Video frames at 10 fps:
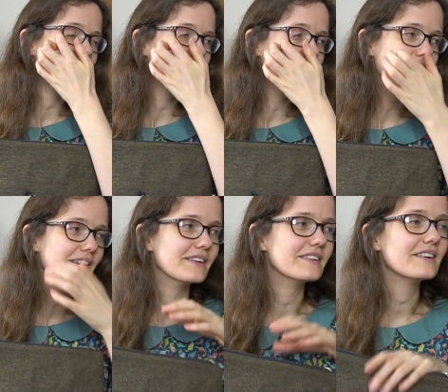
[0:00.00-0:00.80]

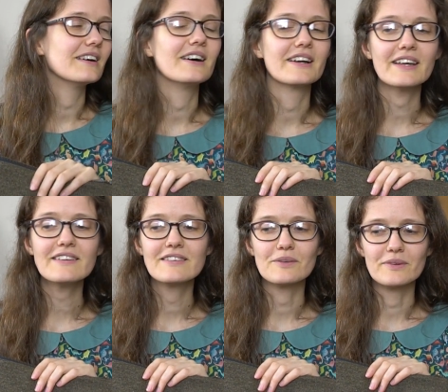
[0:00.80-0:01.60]
and I
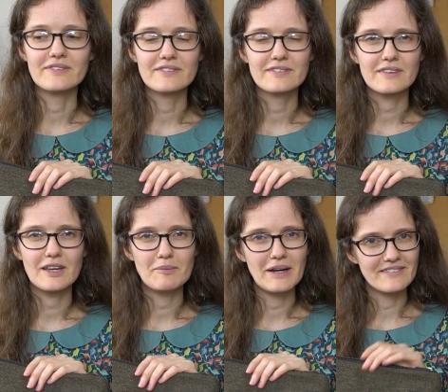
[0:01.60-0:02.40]
guess it was
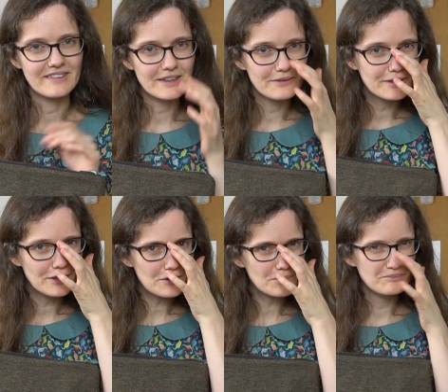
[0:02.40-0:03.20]
about a year ago,